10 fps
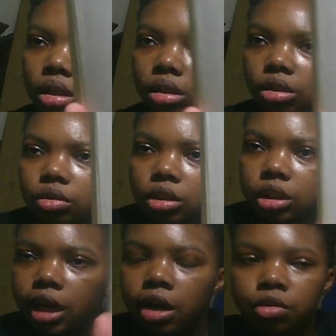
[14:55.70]
You
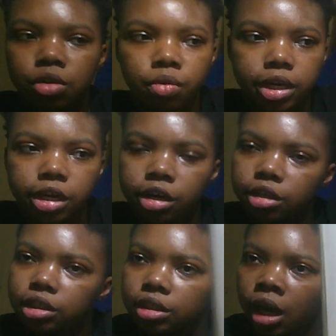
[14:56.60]
see how quick her
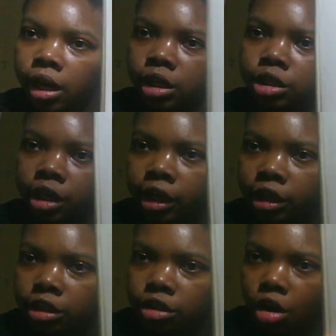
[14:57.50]
design
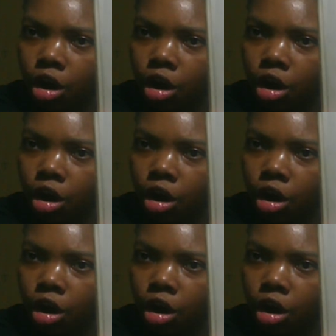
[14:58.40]
changed